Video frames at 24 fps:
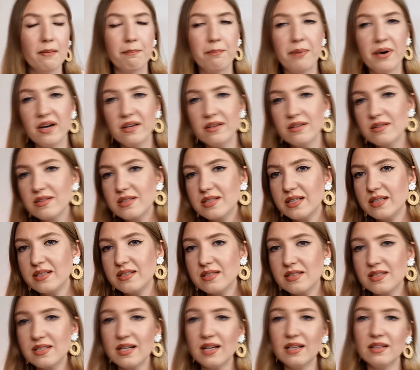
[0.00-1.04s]
Bottles are
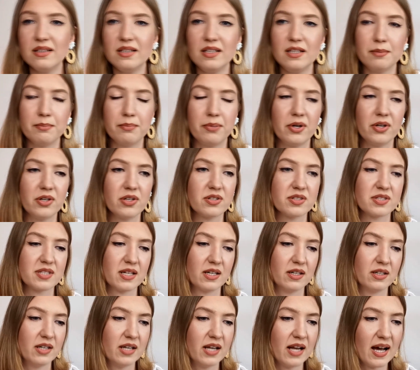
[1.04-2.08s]
stunning, bottles
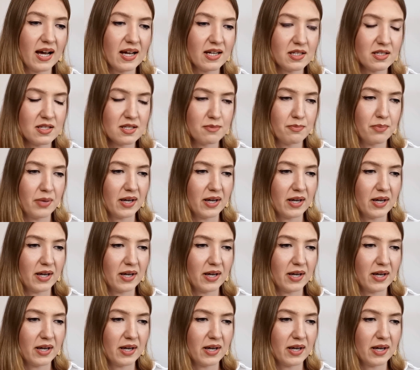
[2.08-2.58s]
are nice,